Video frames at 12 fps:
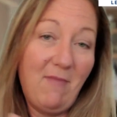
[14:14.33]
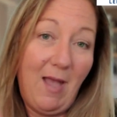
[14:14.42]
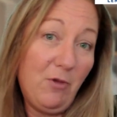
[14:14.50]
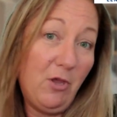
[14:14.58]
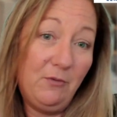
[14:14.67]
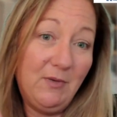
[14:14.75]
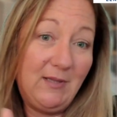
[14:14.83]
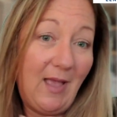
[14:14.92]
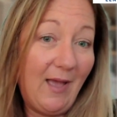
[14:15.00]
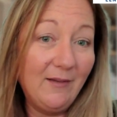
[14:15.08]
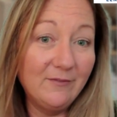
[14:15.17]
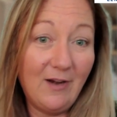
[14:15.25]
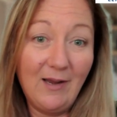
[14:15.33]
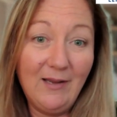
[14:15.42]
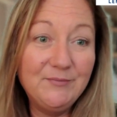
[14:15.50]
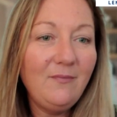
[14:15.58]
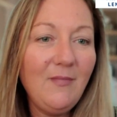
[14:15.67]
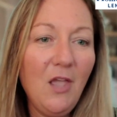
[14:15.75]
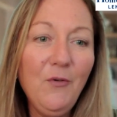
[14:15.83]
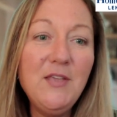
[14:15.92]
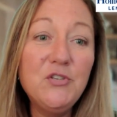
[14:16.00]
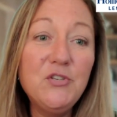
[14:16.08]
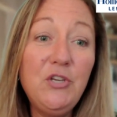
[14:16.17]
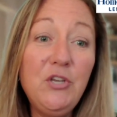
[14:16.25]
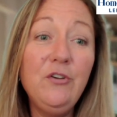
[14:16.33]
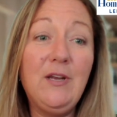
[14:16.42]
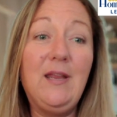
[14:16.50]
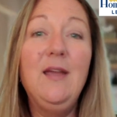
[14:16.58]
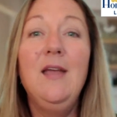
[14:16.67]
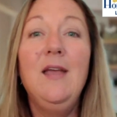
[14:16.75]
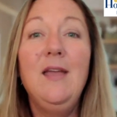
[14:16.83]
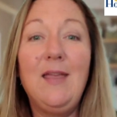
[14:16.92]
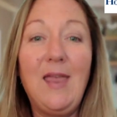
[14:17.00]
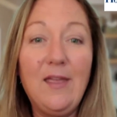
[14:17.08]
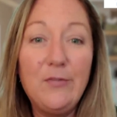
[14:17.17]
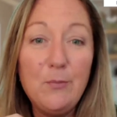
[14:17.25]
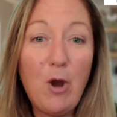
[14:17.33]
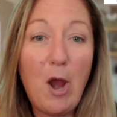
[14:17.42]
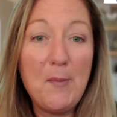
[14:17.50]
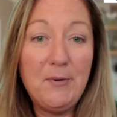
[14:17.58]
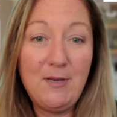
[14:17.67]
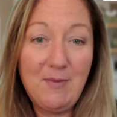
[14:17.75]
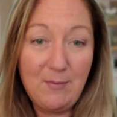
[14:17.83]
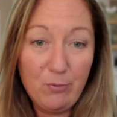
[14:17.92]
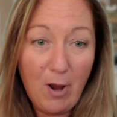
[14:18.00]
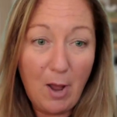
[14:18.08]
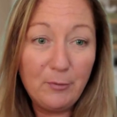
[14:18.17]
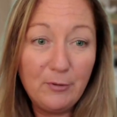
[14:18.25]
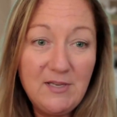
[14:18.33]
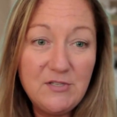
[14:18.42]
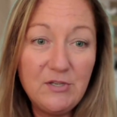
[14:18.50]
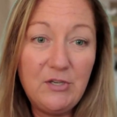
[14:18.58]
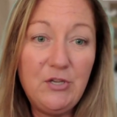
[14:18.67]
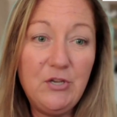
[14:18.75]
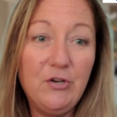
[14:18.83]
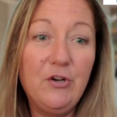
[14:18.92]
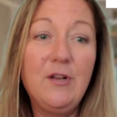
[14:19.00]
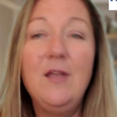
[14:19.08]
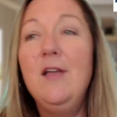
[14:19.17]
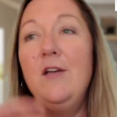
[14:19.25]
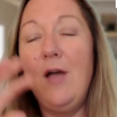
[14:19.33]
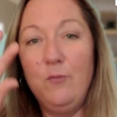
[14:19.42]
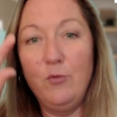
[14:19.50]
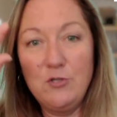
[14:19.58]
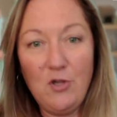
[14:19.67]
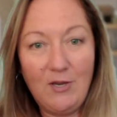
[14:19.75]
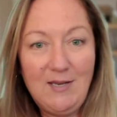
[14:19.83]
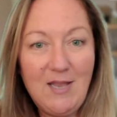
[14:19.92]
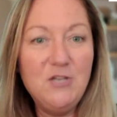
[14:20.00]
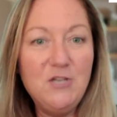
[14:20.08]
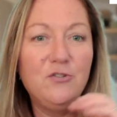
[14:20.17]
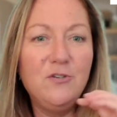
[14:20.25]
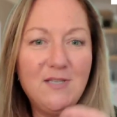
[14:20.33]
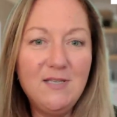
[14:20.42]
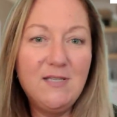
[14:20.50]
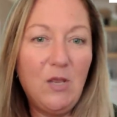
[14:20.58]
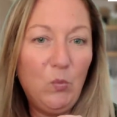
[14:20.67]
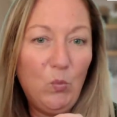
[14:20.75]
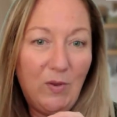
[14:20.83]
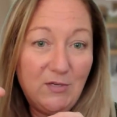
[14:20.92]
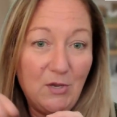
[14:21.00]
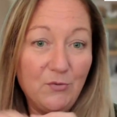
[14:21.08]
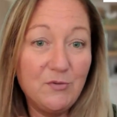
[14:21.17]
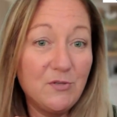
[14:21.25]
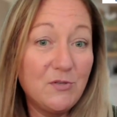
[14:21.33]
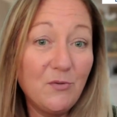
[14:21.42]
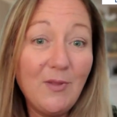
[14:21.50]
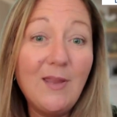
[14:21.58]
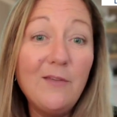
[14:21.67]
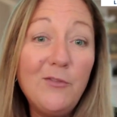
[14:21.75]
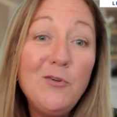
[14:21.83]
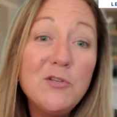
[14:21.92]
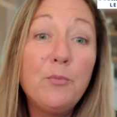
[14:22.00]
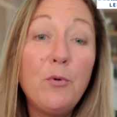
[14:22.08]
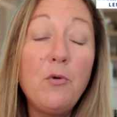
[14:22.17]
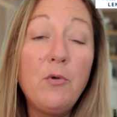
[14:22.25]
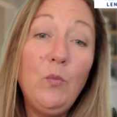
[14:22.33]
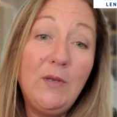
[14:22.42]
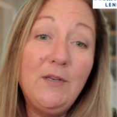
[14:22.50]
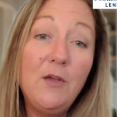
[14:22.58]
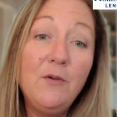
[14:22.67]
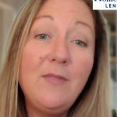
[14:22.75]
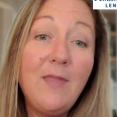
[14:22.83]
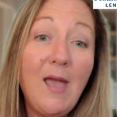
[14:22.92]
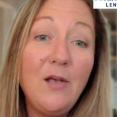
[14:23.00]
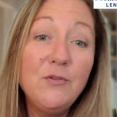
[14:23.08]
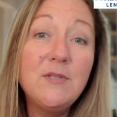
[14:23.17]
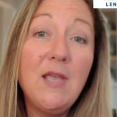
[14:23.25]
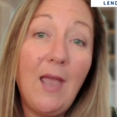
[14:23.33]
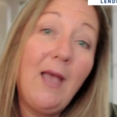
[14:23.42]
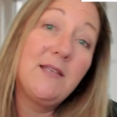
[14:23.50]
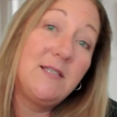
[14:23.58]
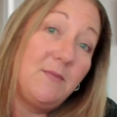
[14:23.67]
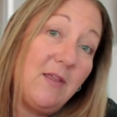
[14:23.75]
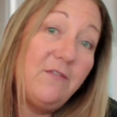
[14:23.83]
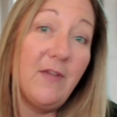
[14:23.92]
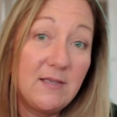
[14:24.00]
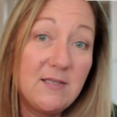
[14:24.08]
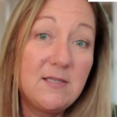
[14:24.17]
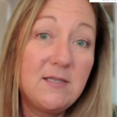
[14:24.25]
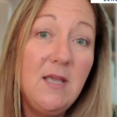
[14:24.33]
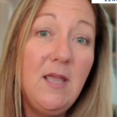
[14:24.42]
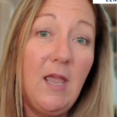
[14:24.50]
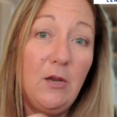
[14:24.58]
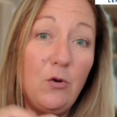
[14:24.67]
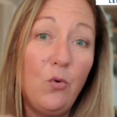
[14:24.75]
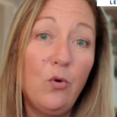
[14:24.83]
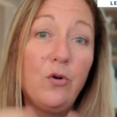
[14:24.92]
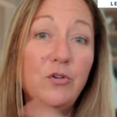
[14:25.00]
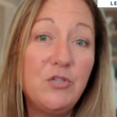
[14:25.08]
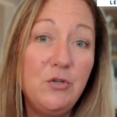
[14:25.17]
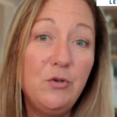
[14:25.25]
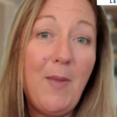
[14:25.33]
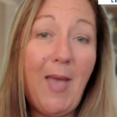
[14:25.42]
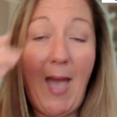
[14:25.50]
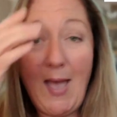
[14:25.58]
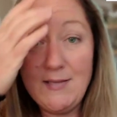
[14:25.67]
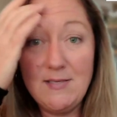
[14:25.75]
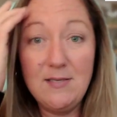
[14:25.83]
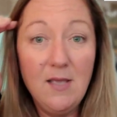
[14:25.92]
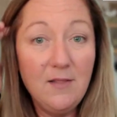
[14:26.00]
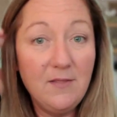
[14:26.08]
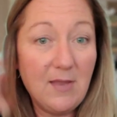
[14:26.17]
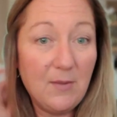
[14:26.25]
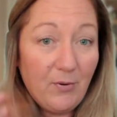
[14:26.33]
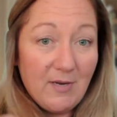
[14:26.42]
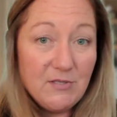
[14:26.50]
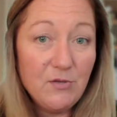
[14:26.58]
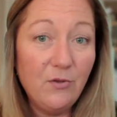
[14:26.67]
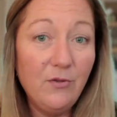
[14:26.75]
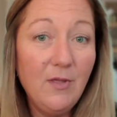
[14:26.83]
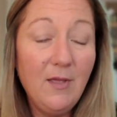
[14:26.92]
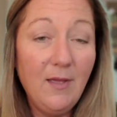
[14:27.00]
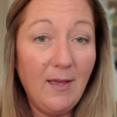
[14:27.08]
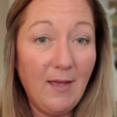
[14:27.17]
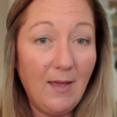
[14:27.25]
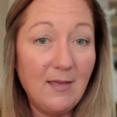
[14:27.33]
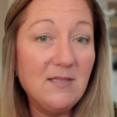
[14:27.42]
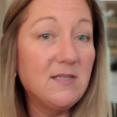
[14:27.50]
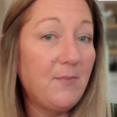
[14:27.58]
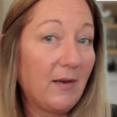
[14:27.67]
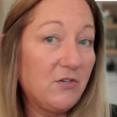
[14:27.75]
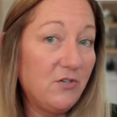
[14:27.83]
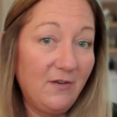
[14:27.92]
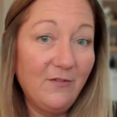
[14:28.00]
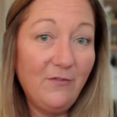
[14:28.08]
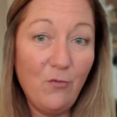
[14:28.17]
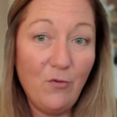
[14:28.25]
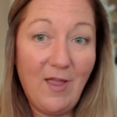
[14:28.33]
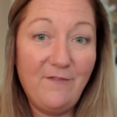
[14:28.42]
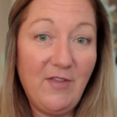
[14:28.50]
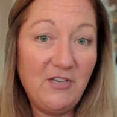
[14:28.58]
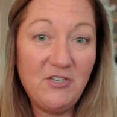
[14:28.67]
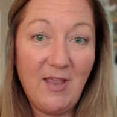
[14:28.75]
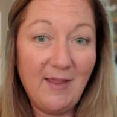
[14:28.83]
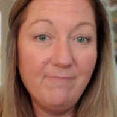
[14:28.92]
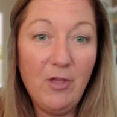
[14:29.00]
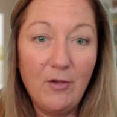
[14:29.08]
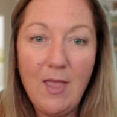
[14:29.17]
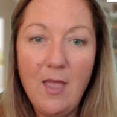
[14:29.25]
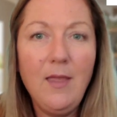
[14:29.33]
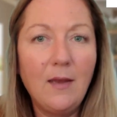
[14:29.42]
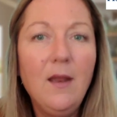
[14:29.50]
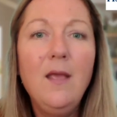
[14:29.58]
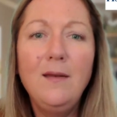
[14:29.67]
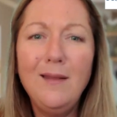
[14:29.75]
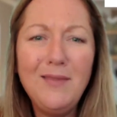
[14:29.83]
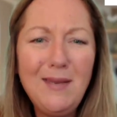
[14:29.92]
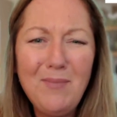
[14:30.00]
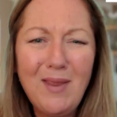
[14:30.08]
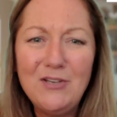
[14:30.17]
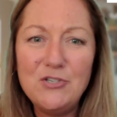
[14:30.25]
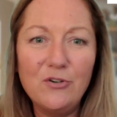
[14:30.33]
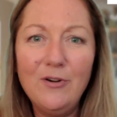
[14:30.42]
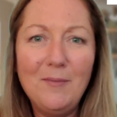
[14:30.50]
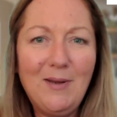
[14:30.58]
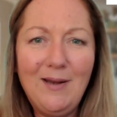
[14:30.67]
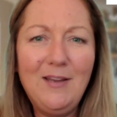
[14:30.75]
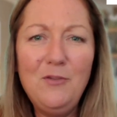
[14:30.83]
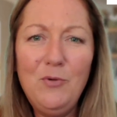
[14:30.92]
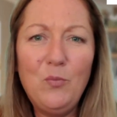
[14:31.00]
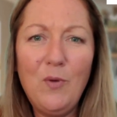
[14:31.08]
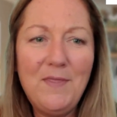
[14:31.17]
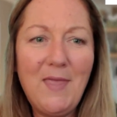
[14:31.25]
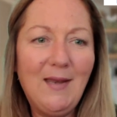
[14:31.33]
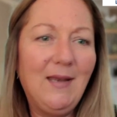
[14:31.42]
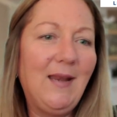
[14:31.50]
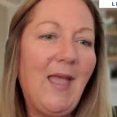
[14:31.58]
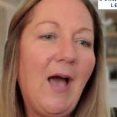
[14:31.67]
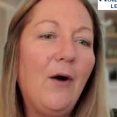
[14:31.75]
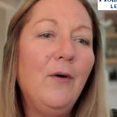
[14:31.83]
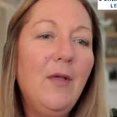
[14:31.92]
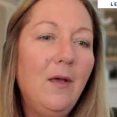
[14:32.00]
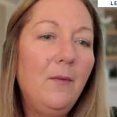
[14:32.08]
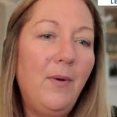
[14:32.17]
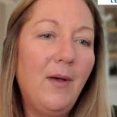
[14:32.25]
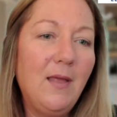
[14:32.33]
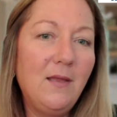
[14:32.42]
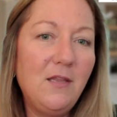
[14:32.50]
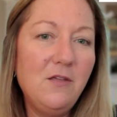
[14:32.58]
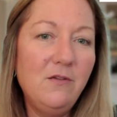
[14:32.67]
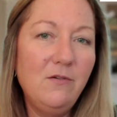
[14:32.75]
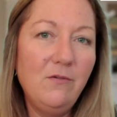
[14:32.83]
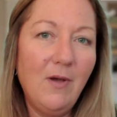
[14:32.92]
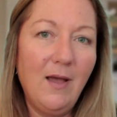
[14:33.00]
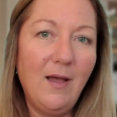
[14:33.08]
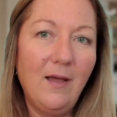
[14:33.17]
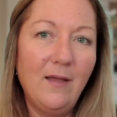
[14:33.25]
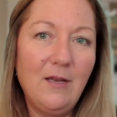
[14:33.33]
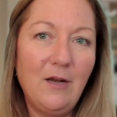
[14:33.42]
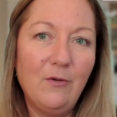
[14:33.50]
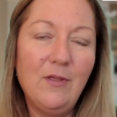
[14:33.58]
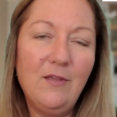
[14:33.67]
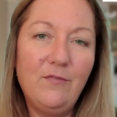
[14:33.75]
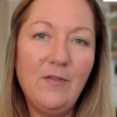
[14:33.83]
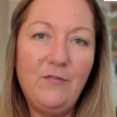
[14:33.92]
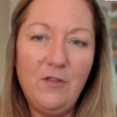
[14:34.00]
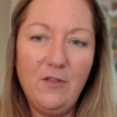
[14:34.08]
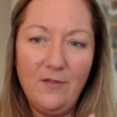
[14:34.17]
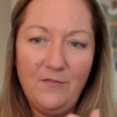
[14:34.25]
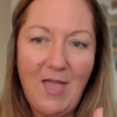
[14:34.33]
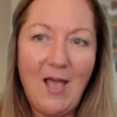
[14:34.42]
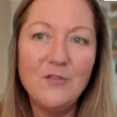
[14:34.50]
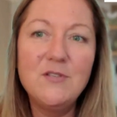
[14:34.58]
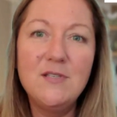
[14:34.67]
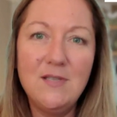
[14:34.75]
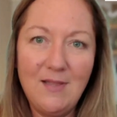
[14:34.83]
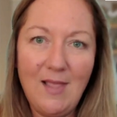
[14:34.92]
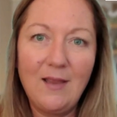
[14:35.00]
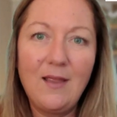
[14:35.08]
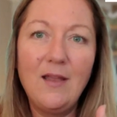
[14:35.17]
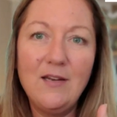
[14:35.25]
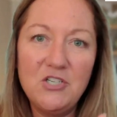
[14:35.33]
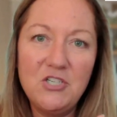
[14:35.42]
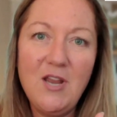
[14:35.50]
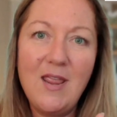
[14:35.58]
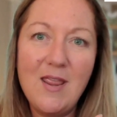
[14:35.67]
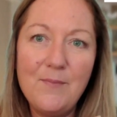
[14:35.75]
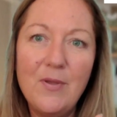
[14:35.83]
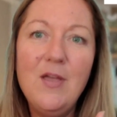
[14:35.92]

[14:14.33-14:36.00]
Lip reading: I'm good with that, right? Okay, security. Can the property be properly secured? We're talking entrances and windows. So like if there is a broken window in the house, it has to be fixed in order to pass the appraisal inspection for FHA. Okay, again, nothing major. I mean, you would want that anyhow, but if the house is in that kind of shape,